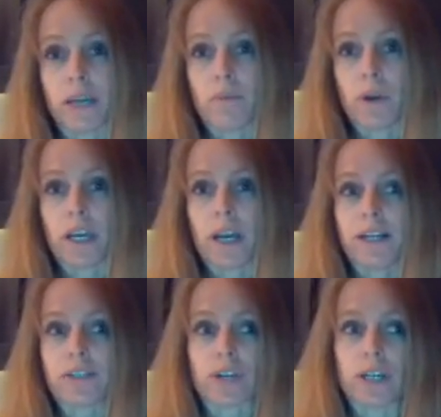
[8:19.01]
I'm working
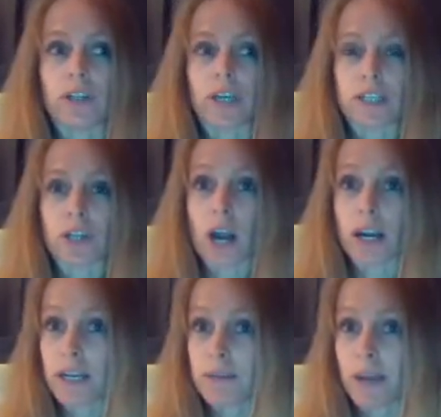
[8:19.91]
on is trying to look at
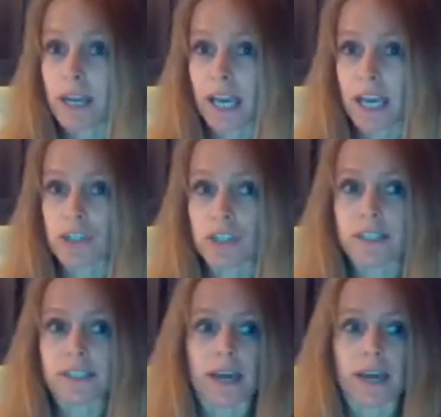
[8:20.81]
targeted medications